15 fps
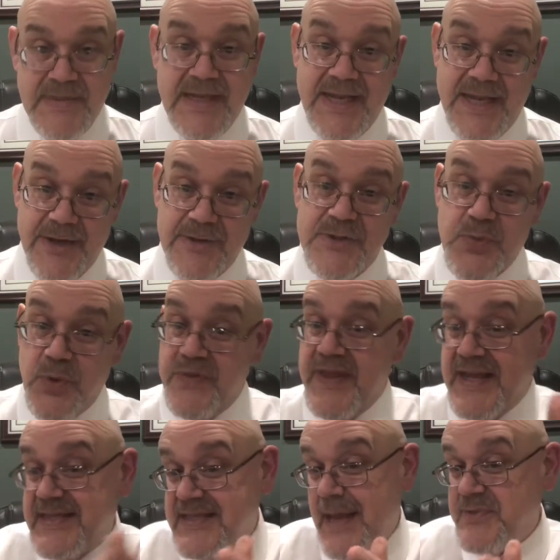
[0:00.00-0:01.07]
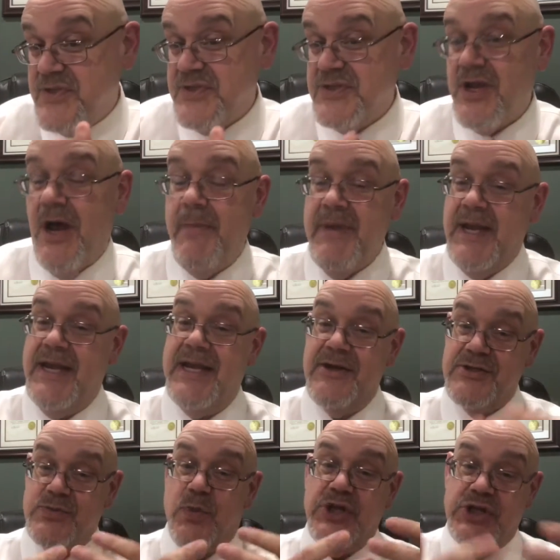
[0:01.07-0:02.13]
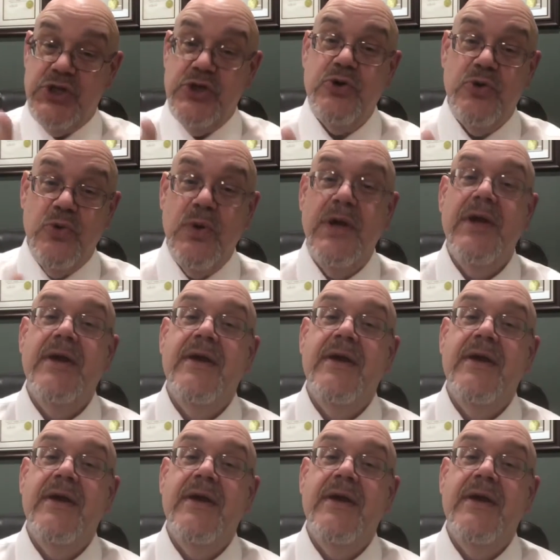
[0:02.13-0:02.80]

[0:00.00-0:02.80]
and here's where the exceptions come in, and here's where you